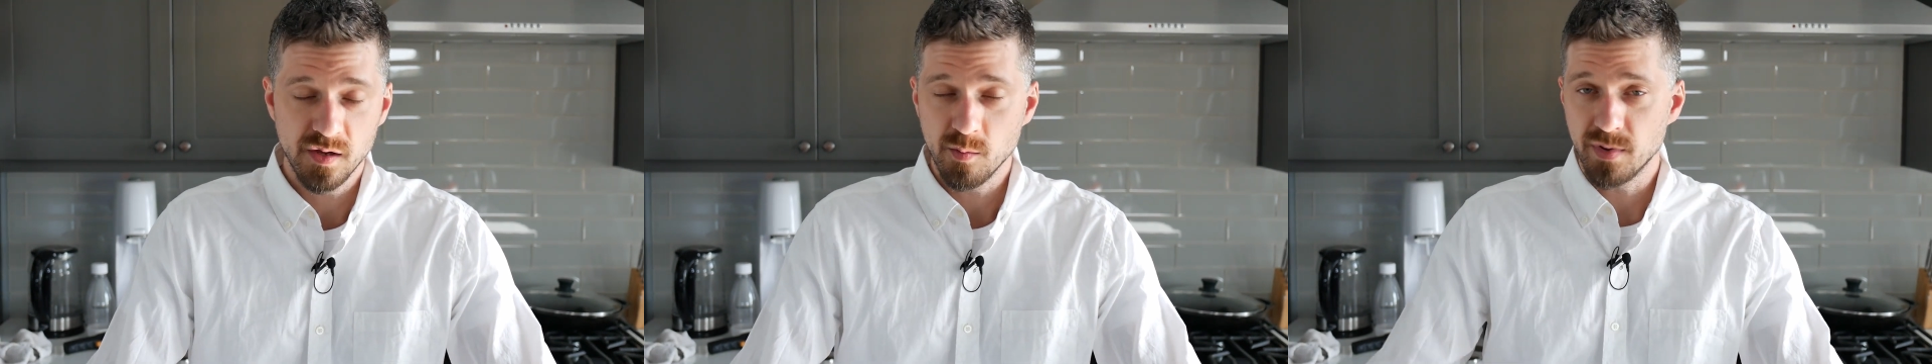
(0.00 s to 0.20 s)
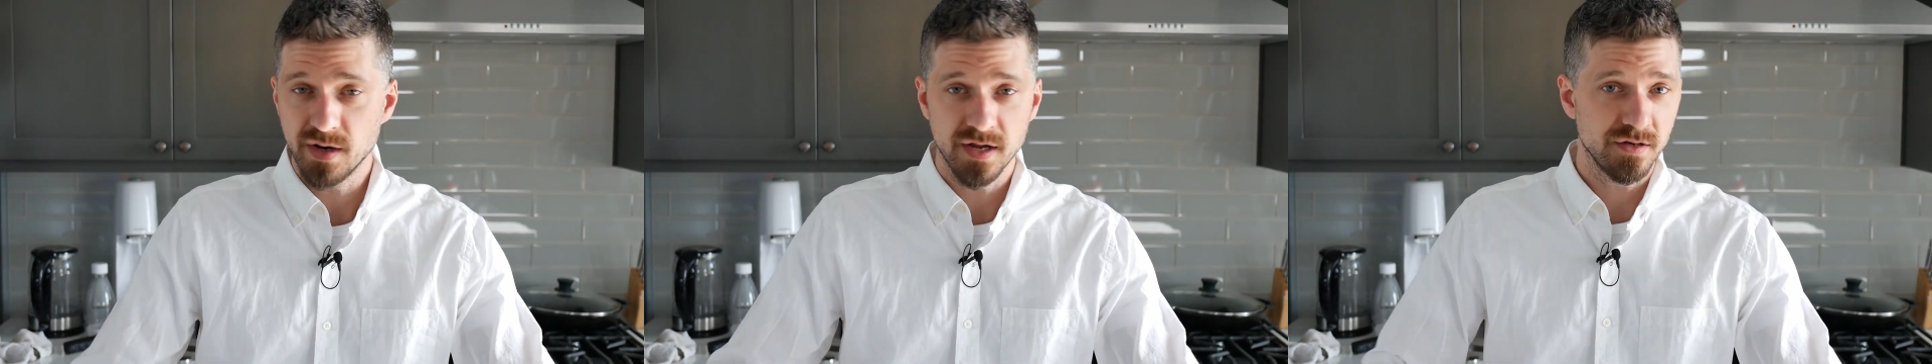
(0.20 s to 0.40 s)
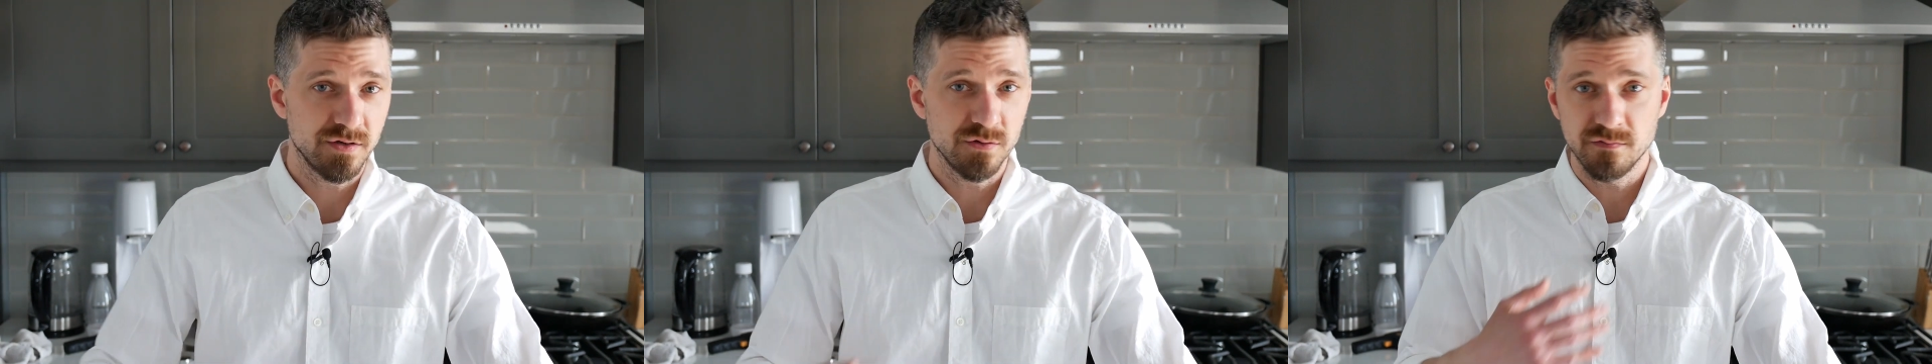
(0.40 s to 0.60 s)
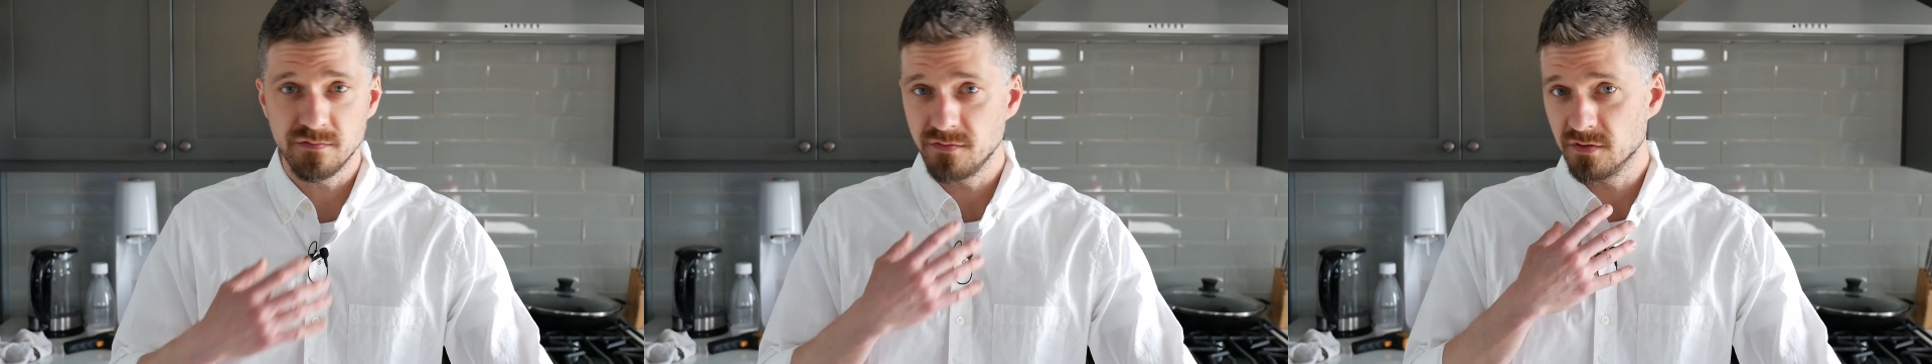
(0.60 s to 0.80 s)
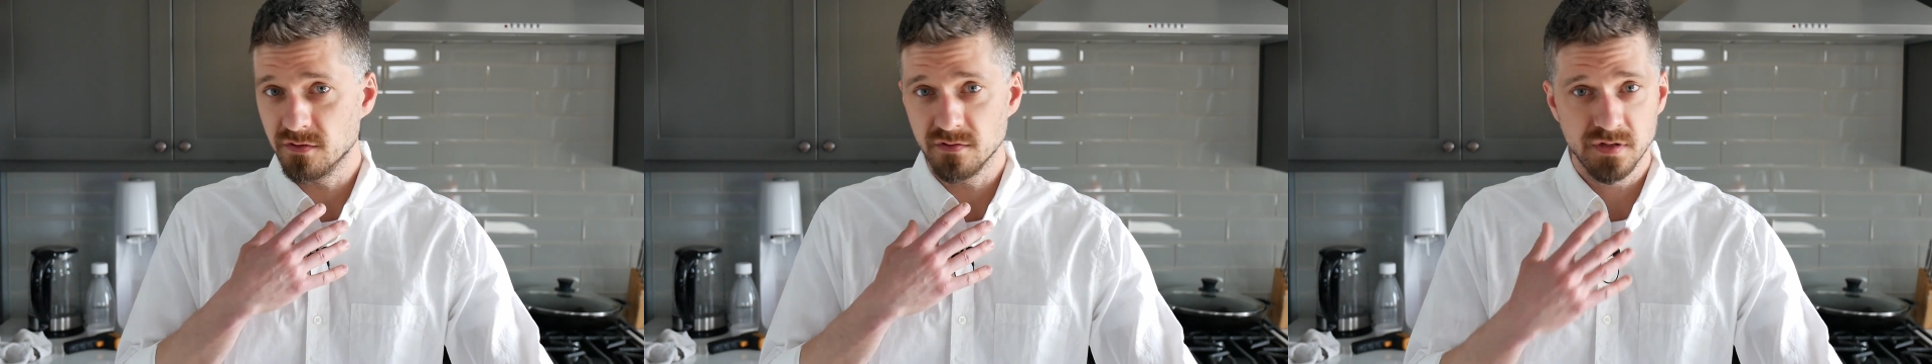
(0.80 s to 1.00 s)
but I do
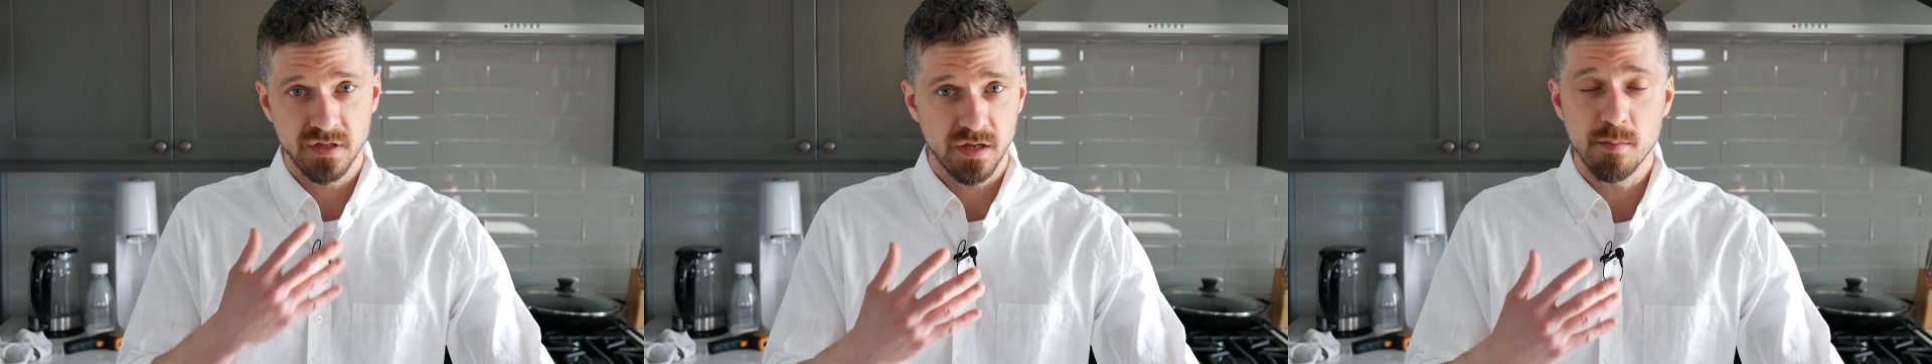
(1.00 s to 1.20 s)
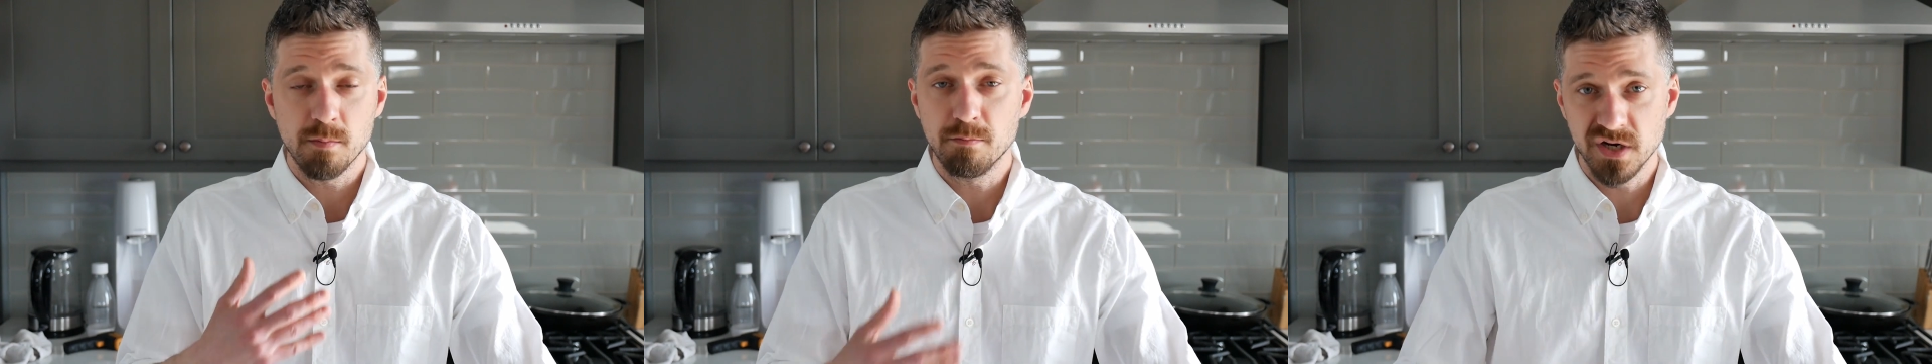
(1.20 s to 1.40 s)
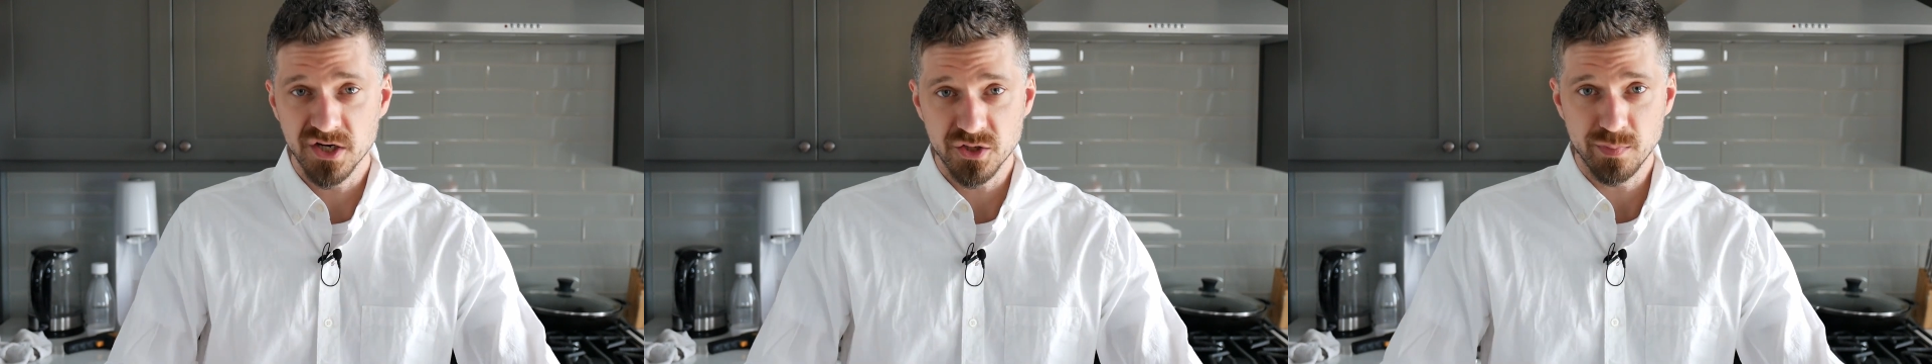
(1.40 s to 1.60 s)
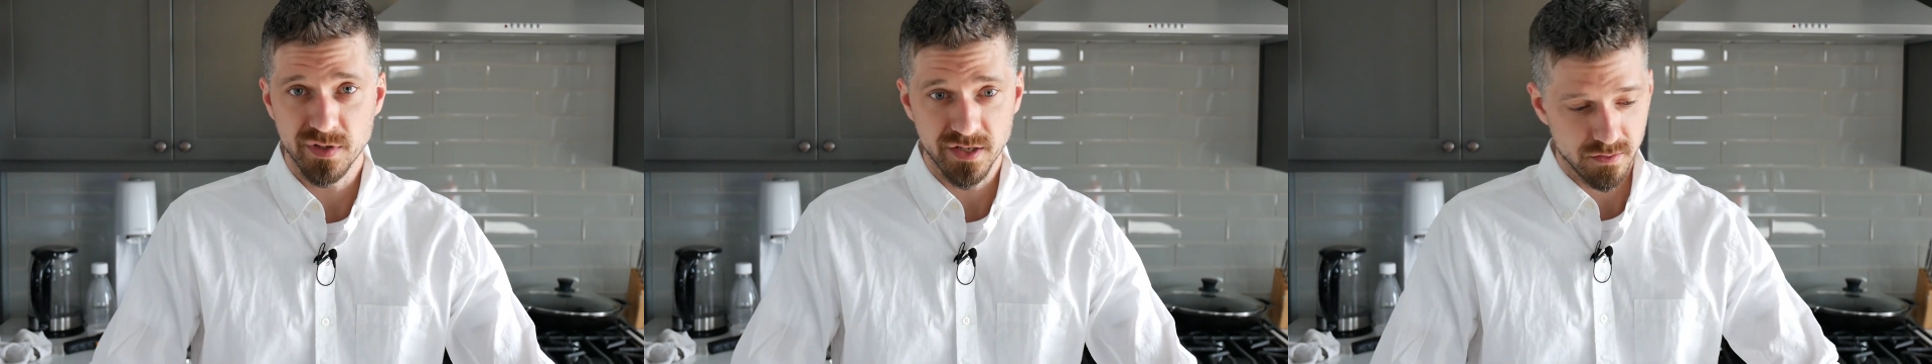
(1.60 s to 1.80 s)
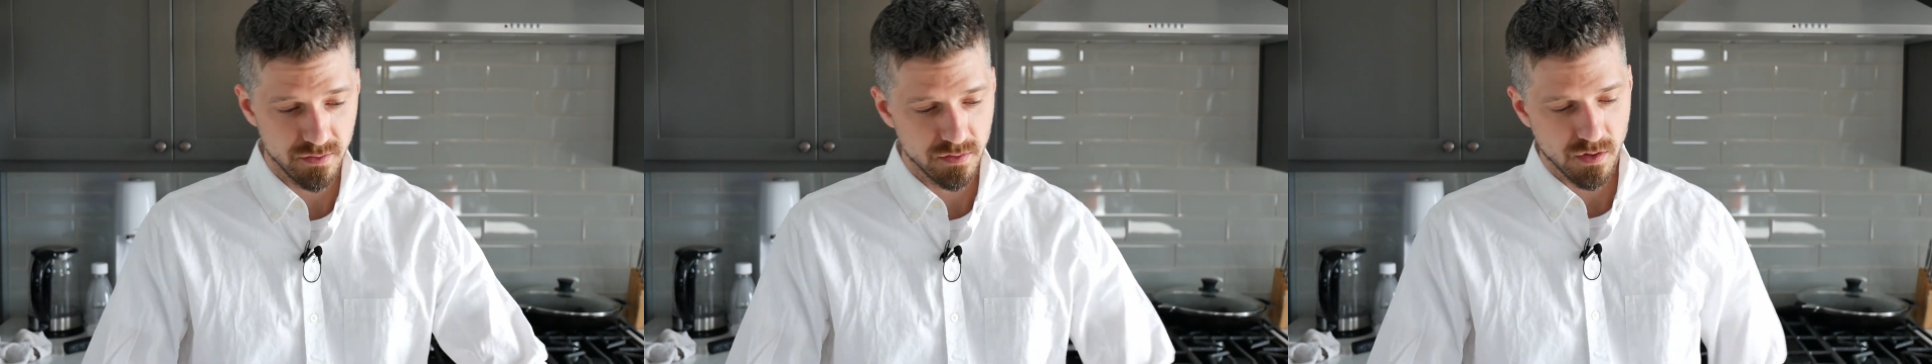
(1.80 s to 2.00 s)
feel much
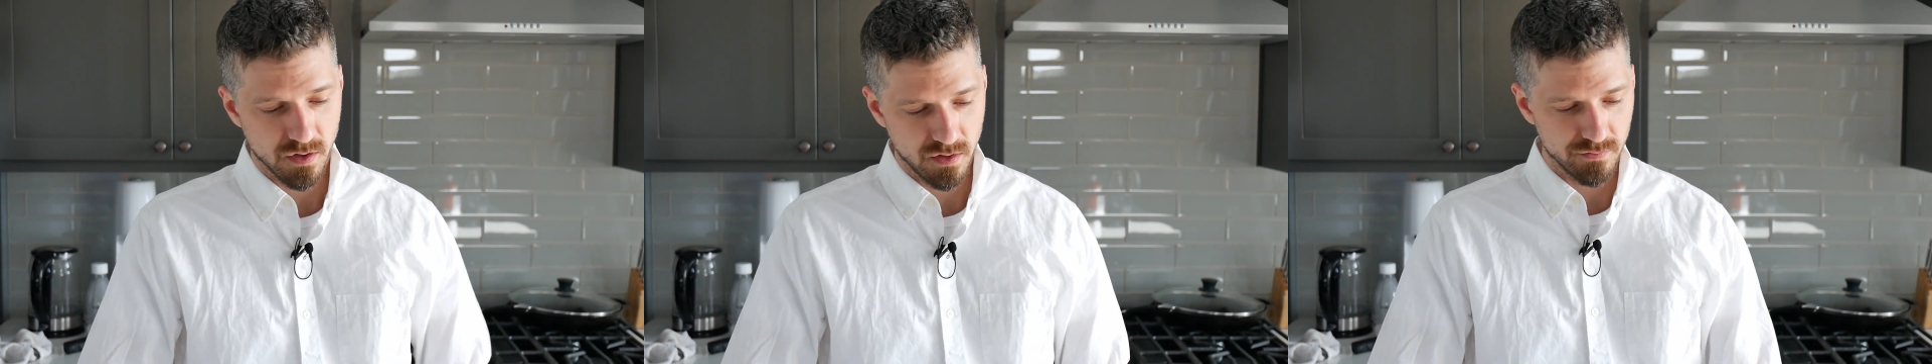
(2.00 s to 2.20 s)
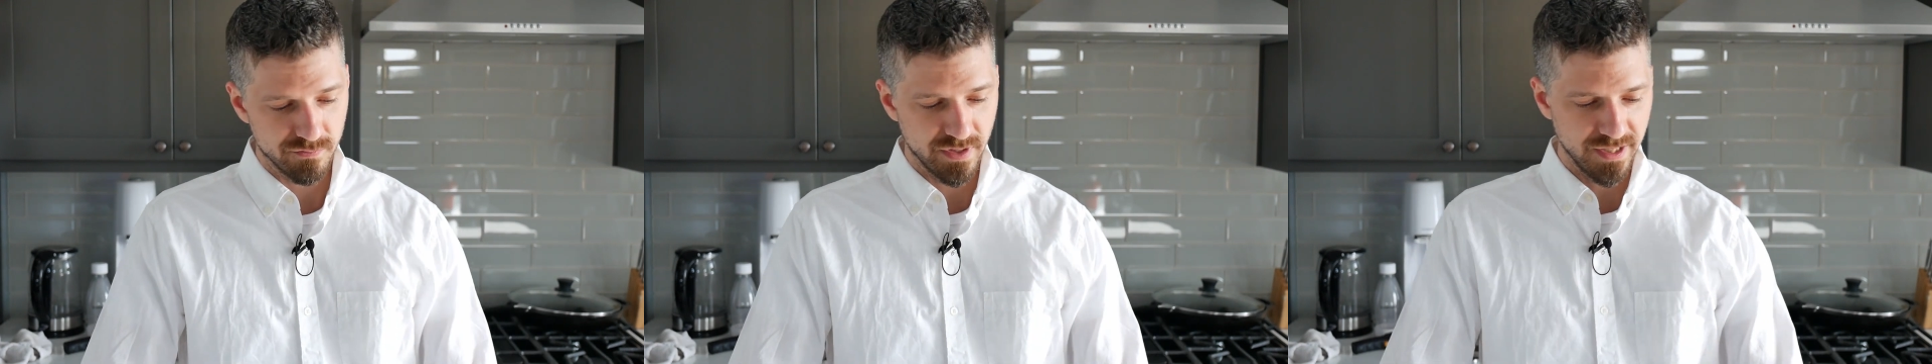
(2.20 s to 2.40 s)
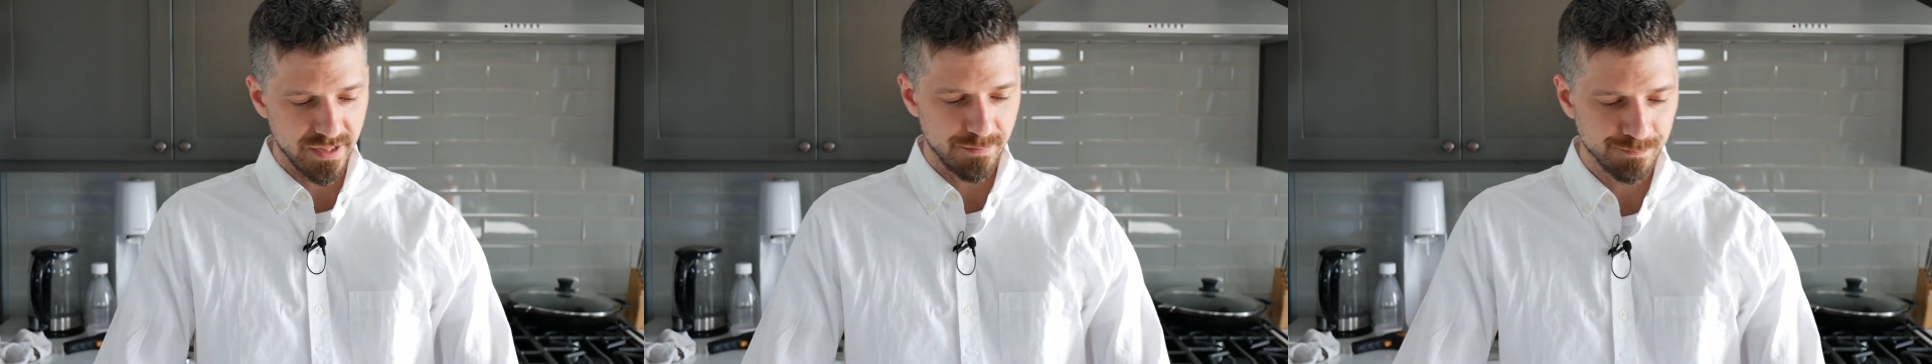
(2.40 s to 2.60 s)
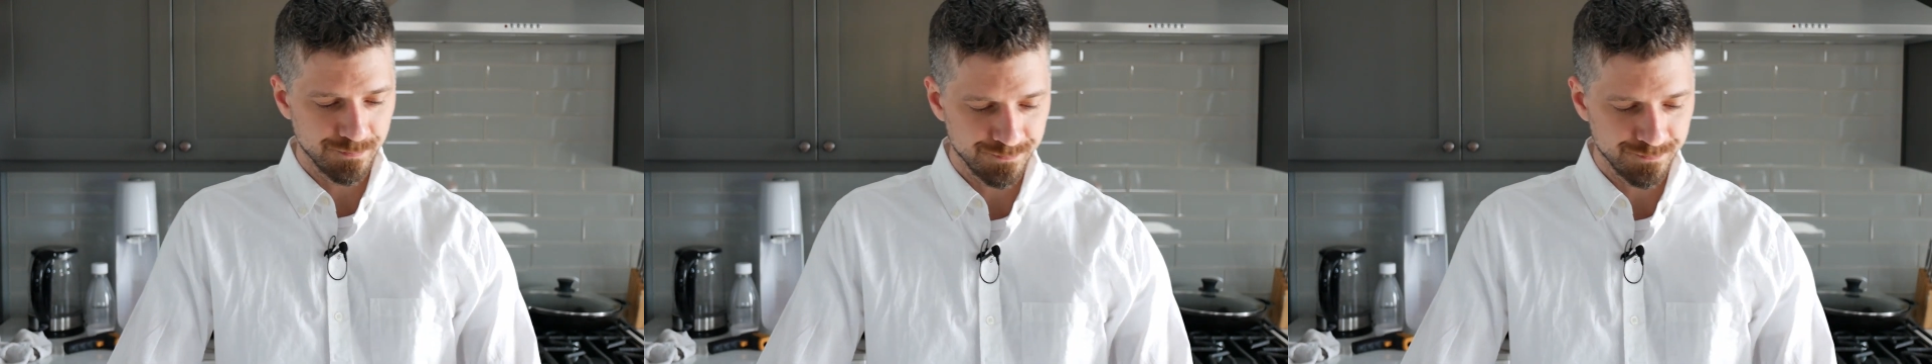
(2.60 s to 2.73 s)
better already.